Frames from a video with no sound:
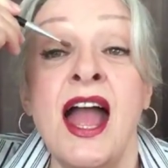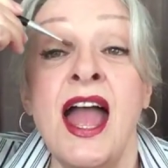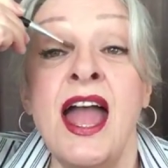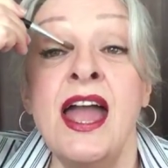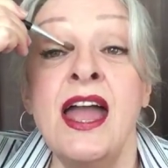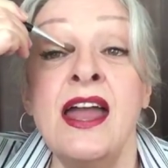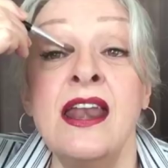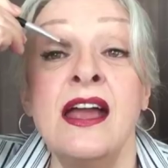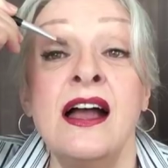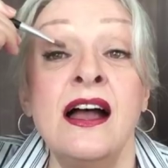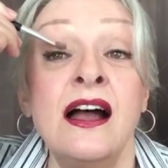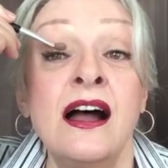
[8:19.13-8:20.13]
And
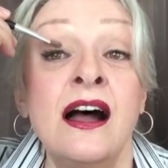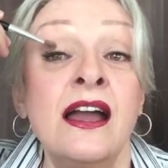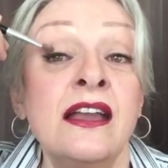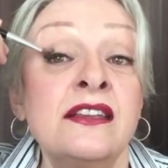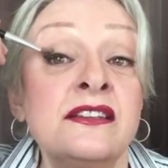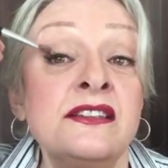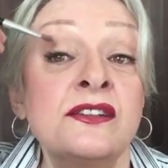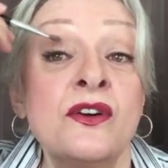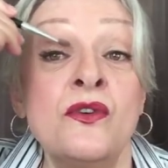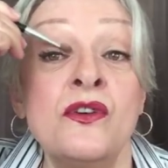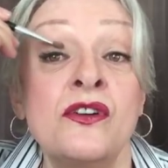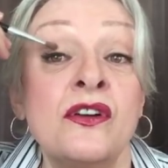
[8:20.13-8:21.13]
I just
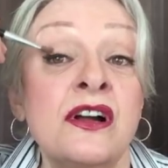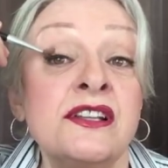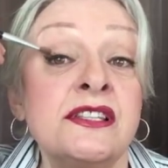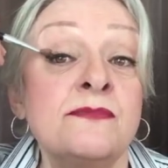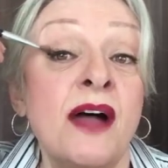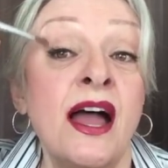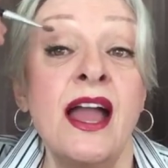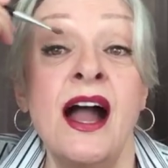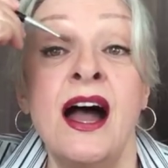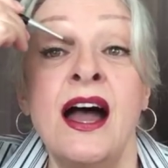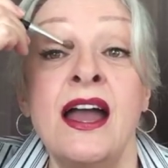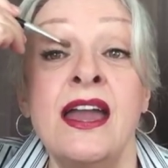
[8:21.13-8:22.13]
go across my
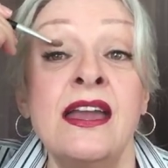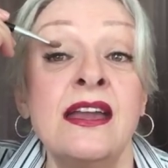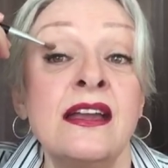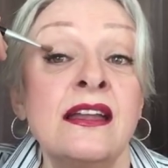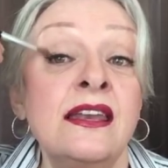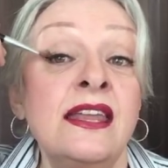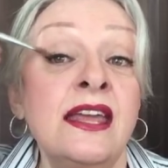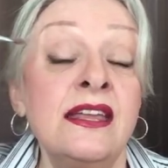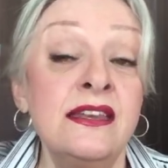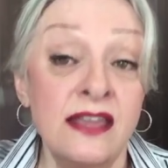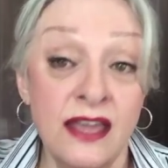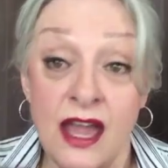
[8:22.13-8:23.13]
eyelid